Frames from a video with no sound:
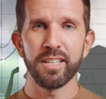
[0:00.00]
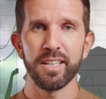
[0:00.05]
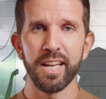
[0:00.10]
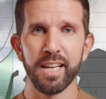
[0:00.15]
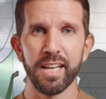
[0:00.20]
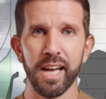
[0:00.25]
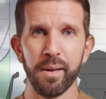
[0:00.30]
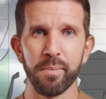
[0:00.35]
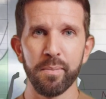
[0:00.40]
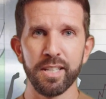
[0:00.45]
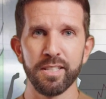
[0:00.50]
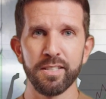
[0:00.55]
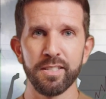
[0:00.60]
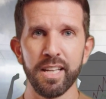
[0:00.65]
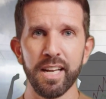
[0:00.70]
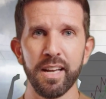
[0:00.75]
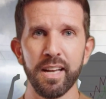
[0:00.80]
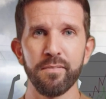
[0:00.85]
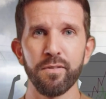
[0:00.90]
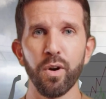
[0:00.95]
dynamics
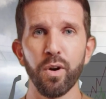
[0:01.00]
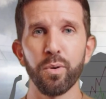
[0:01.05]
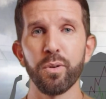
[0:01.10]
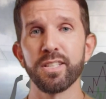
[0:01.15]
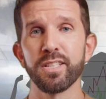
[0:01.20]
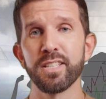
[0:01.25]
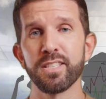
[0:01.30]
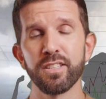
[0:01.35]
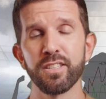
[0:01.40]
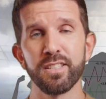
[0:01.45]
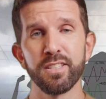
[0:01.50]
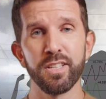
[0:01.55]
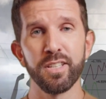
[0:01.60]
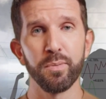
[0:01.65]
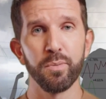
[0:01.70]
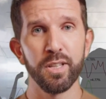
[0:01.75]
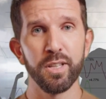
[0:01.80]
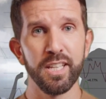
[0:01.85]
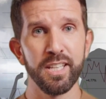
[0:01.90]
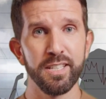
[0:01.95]
that have always existed
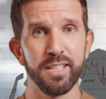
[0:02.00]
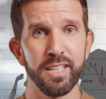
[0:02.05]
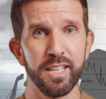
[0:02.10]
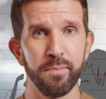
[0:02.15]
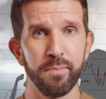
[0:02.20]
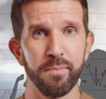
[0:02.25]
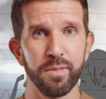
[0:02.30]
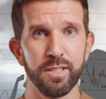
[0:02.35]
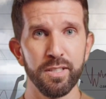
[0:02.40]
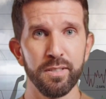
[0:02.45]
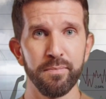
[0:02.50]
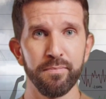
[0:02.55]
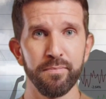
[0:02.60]
within teams.